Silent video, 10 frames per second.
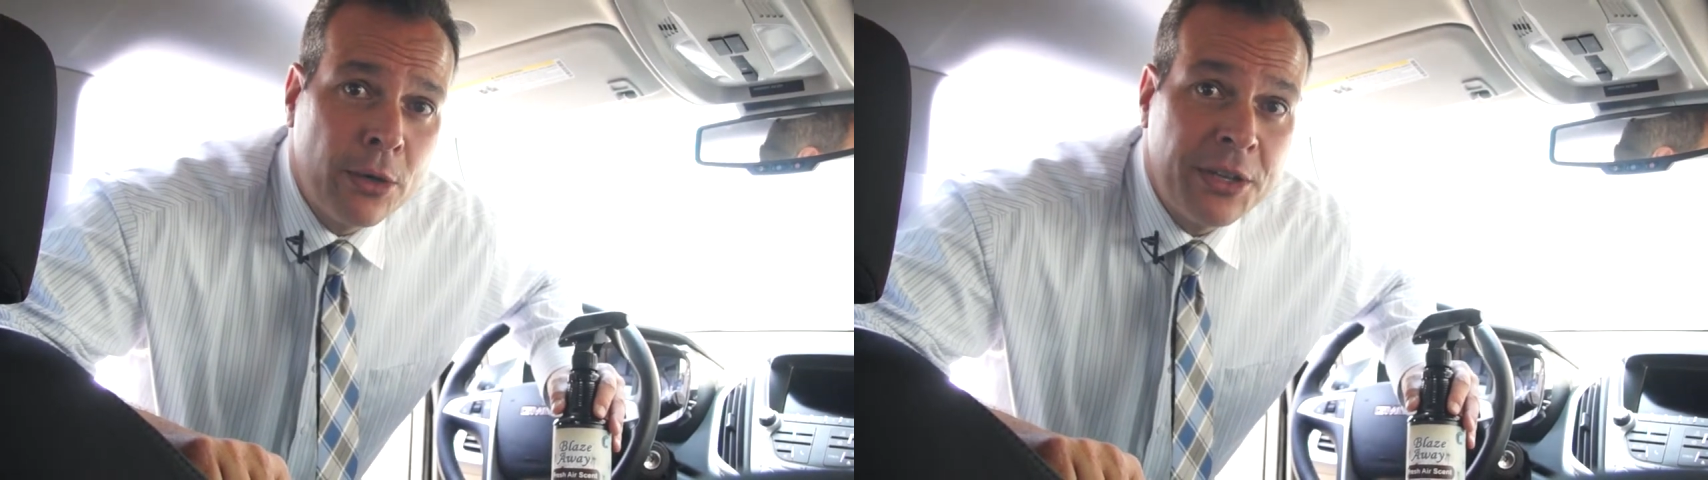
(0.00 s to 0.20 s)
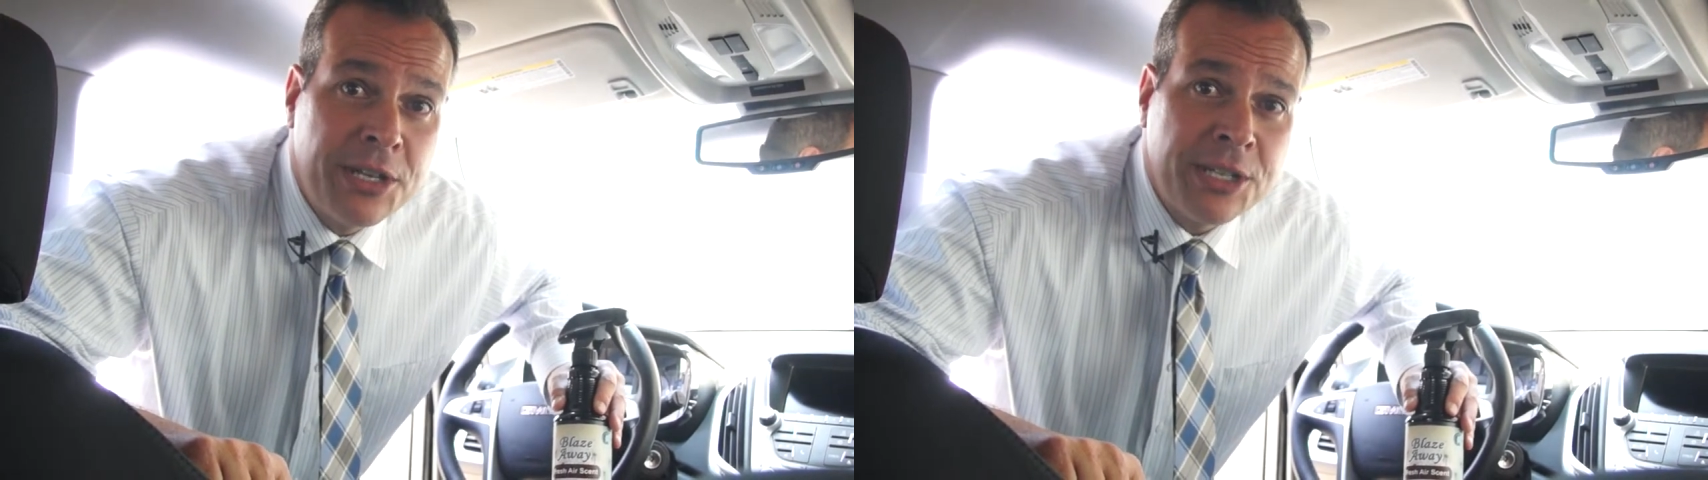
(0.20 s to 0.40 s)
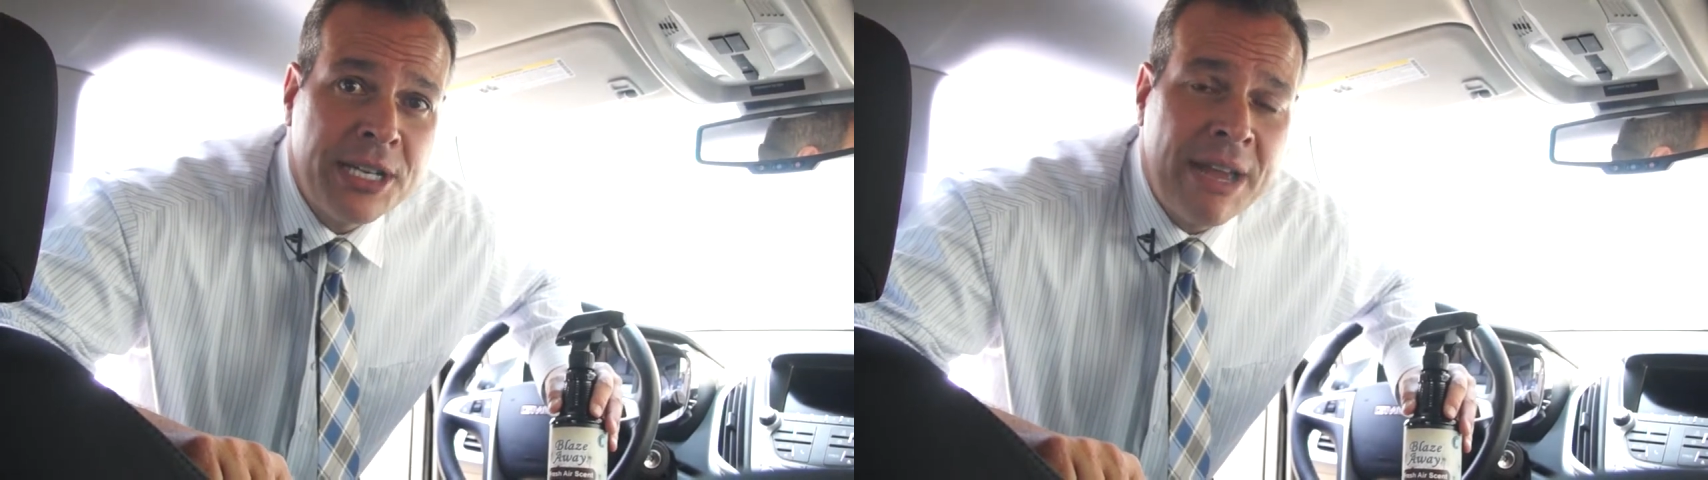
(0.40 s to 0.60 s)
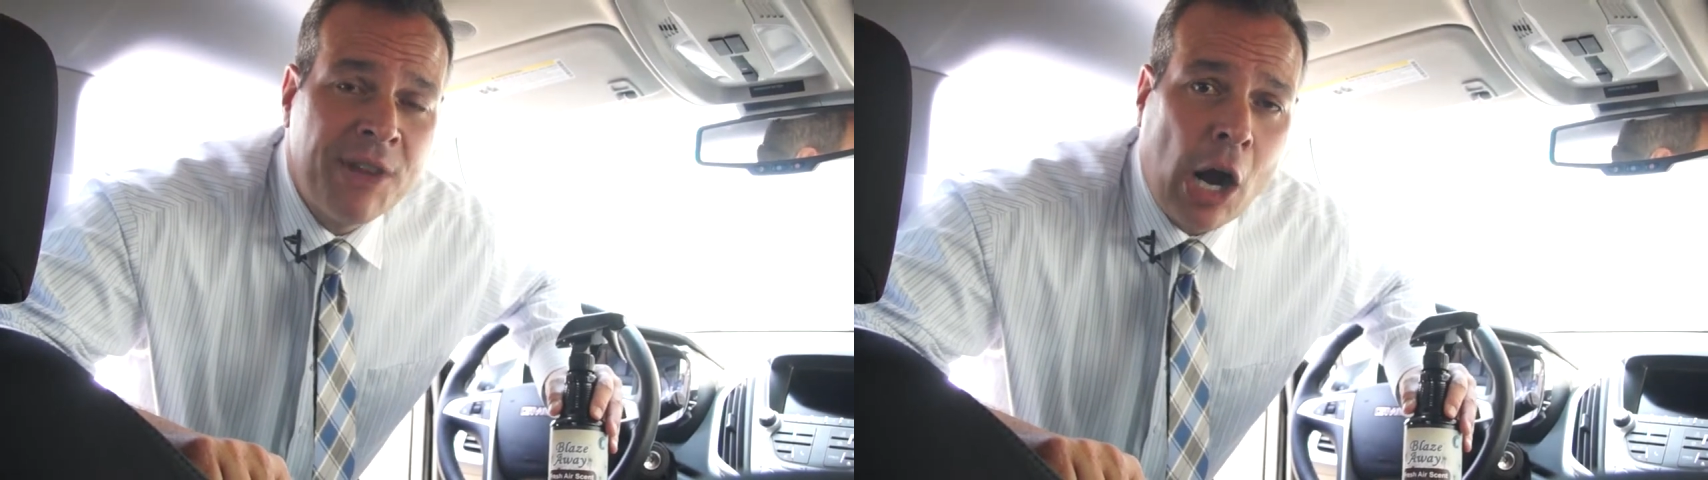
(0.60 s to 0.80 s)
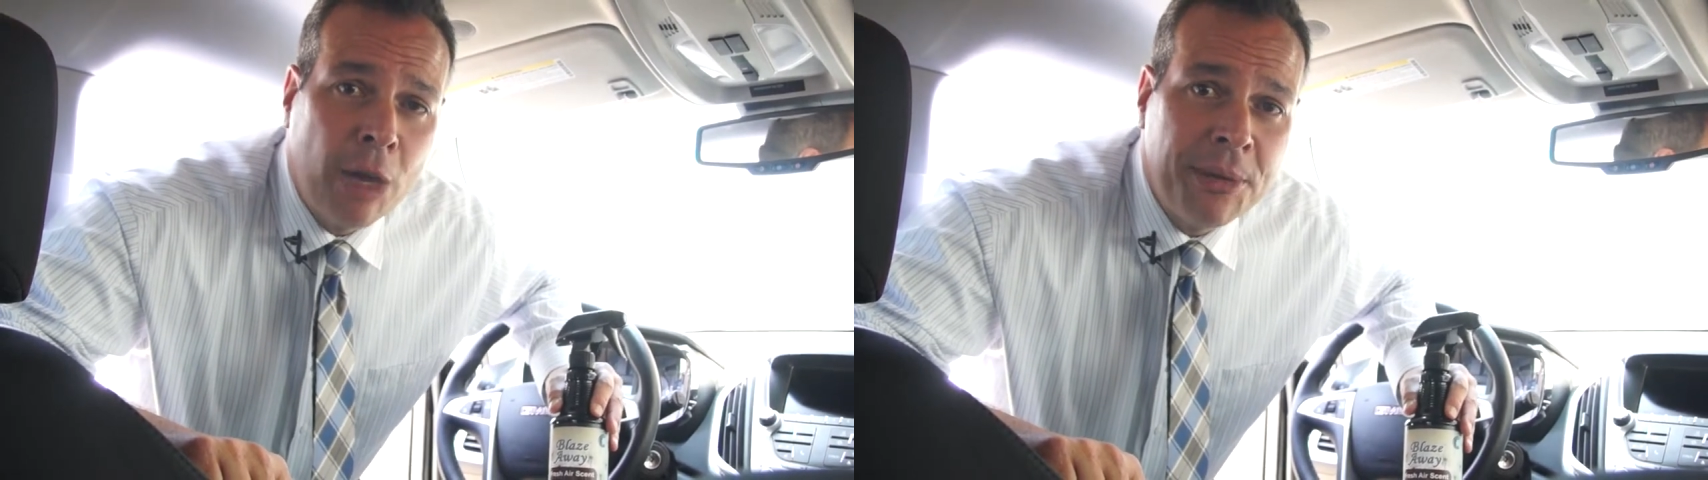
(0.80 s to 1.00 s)
that doesn't have
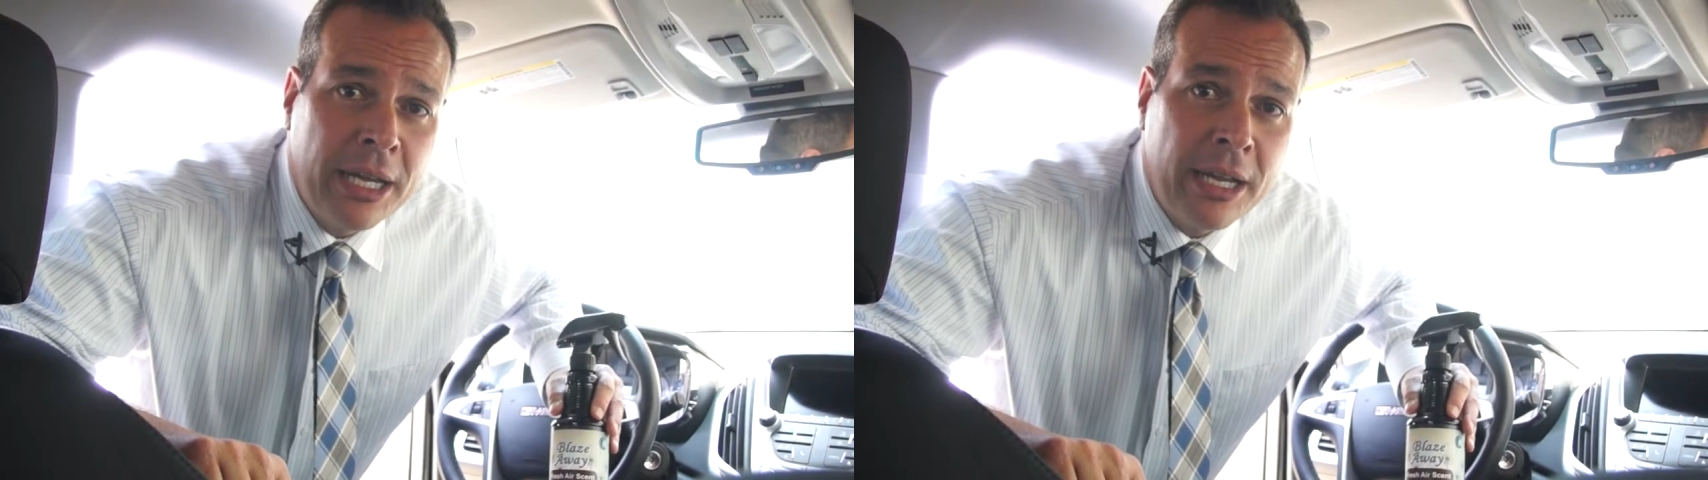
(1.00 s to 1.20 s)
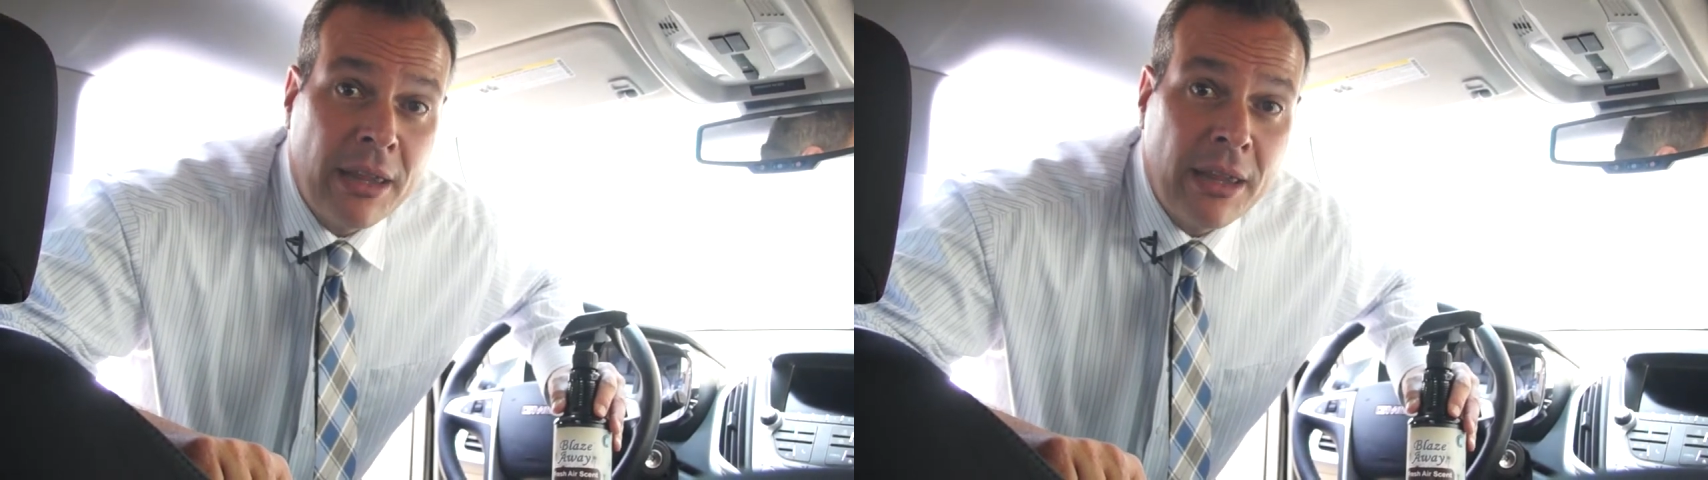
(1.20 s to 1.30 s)
carpeting,